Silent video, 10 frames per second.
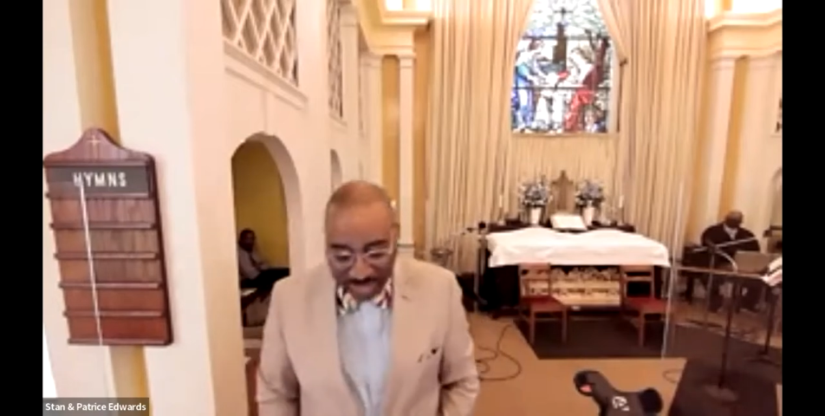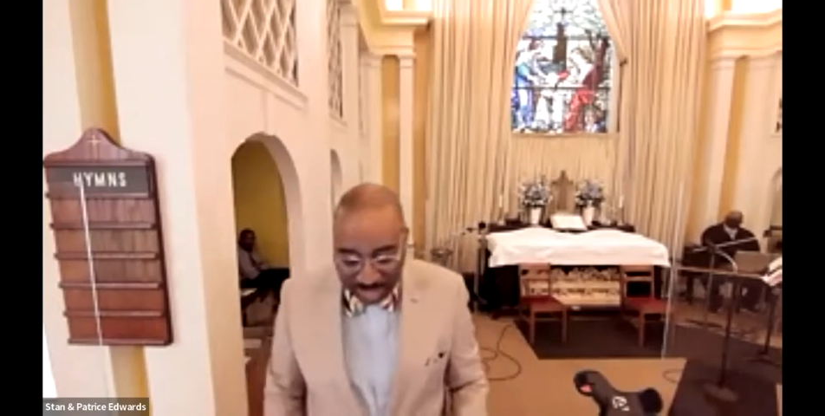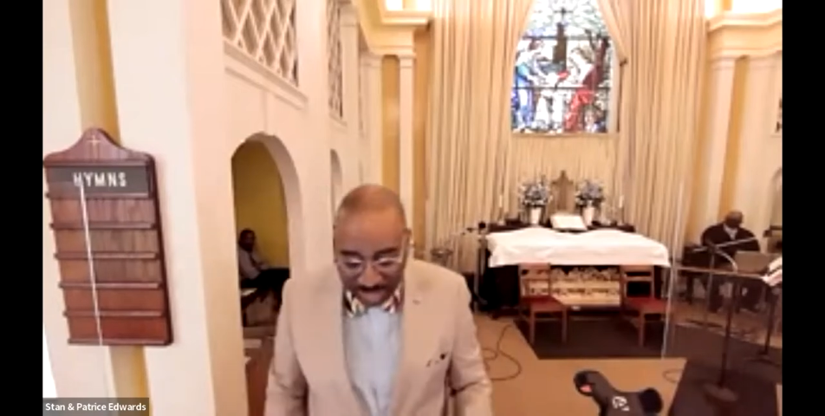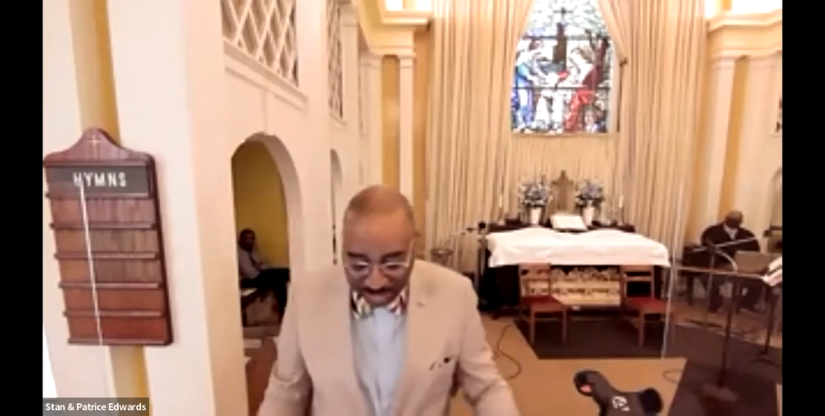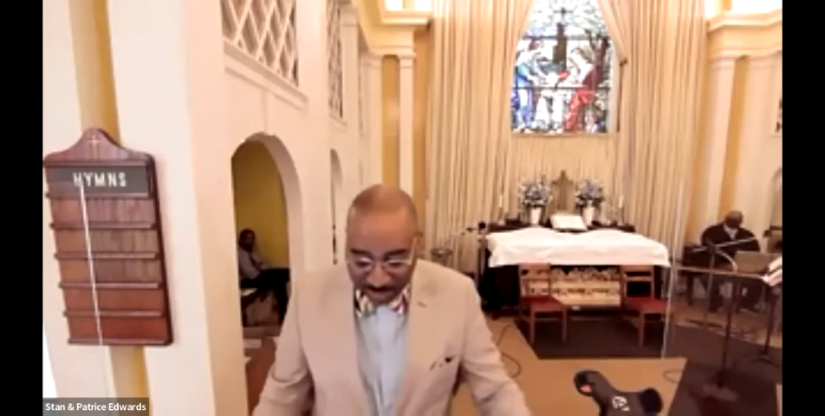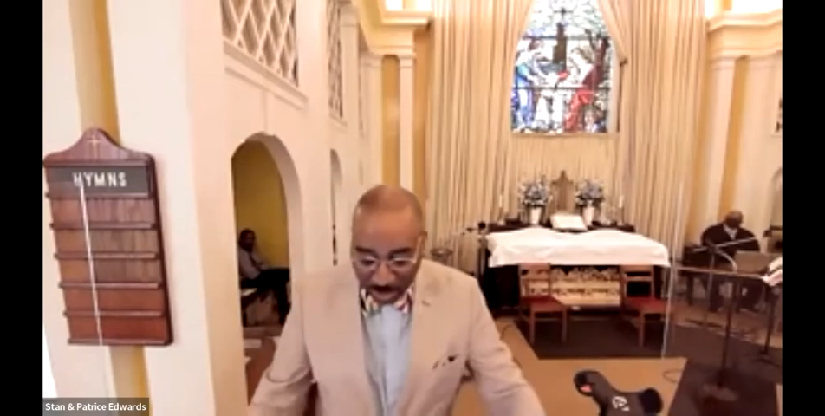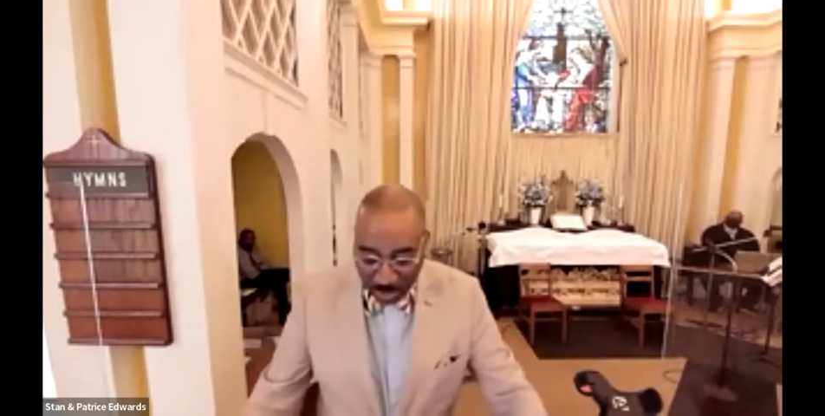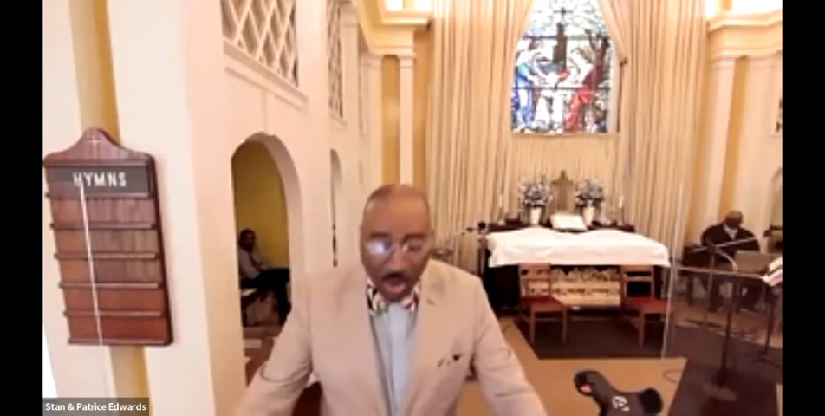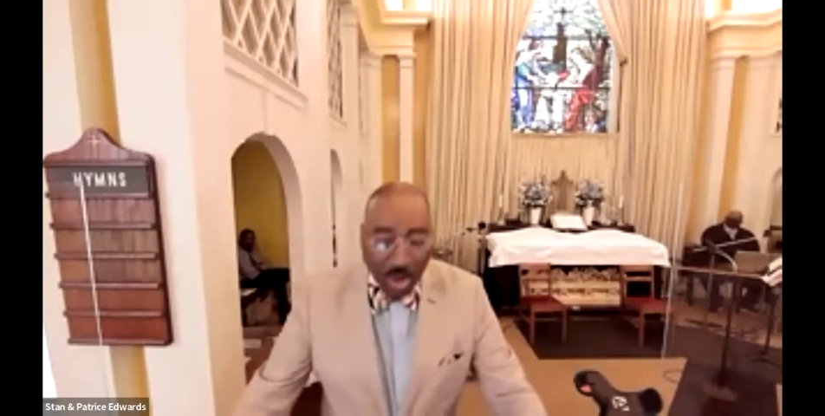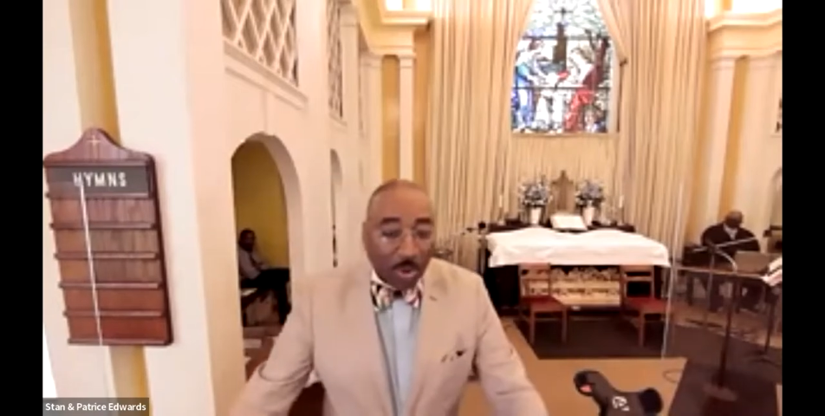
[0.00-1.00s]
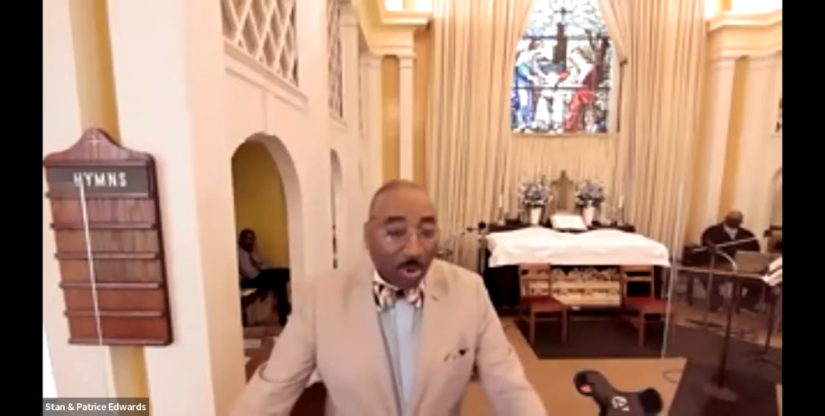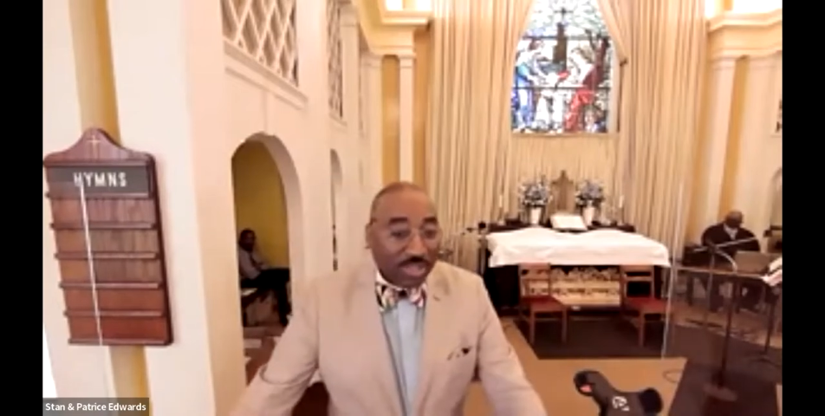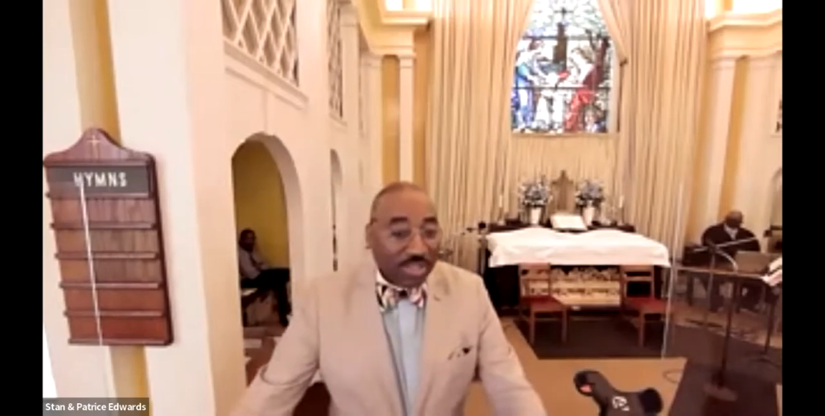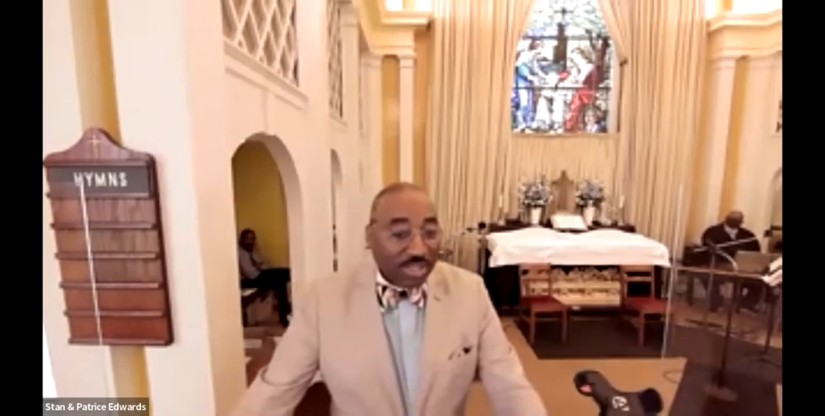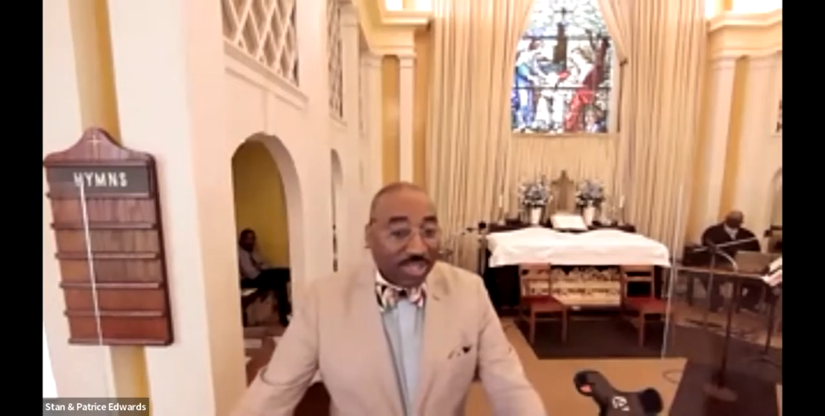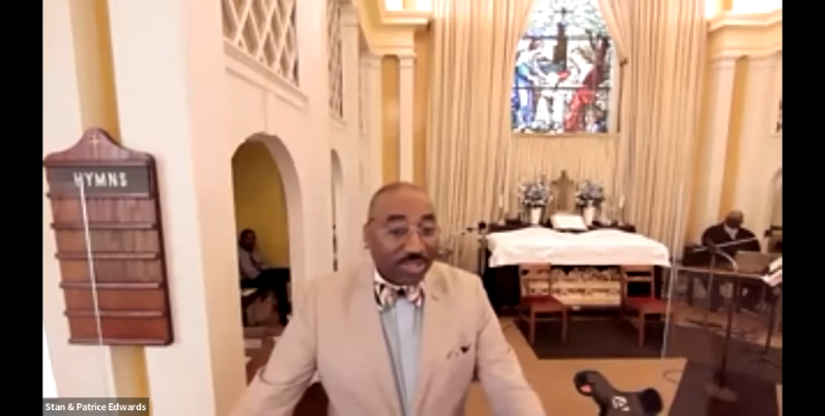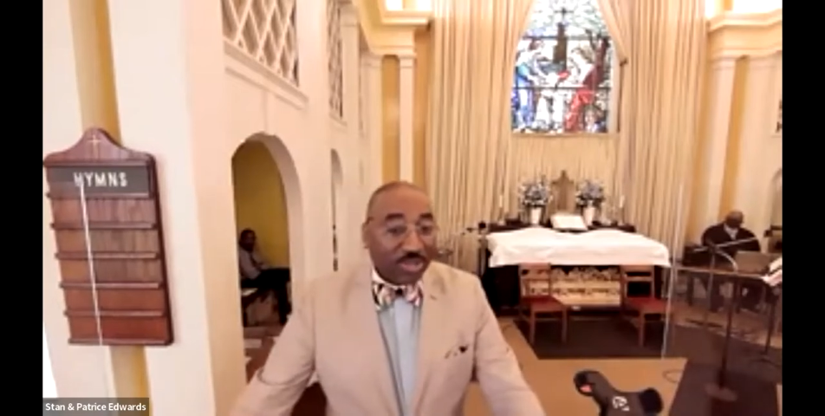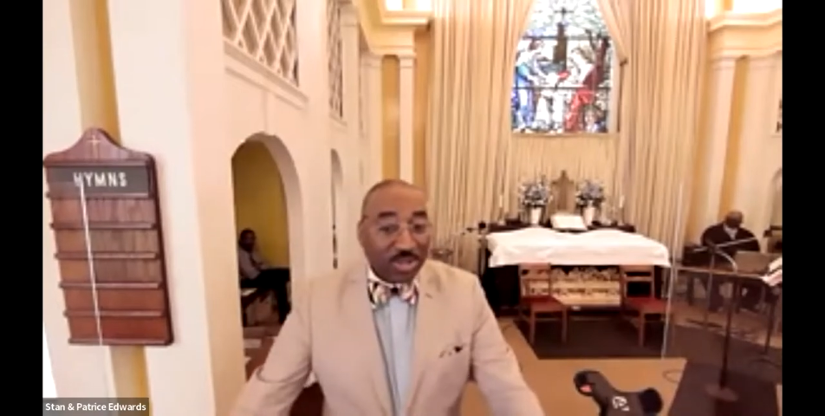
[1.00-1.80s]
the gospel where Jesus